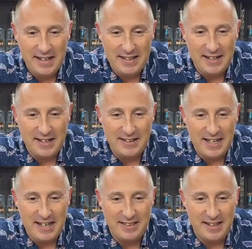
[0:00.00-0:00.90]
Da, da,
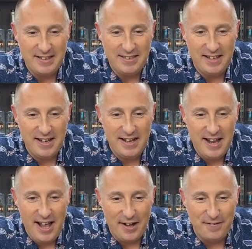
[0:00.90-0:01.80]
da, da, da.
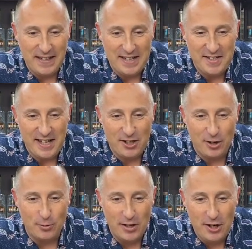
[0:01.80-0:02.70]
I think that's it.
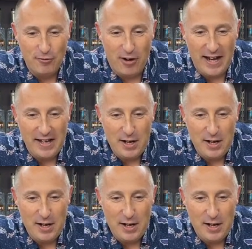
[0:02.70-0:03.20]
Cool. Right.